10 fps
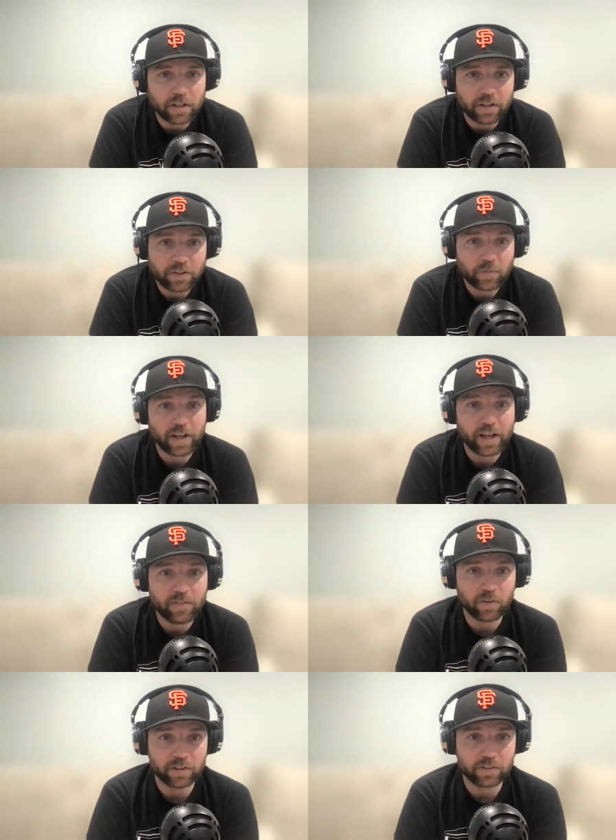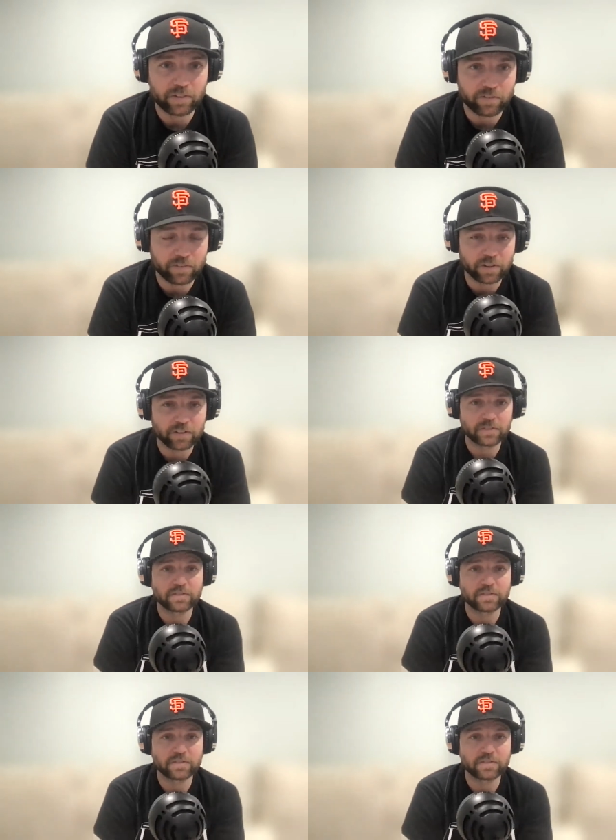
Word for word: Uh, that's why I have all these different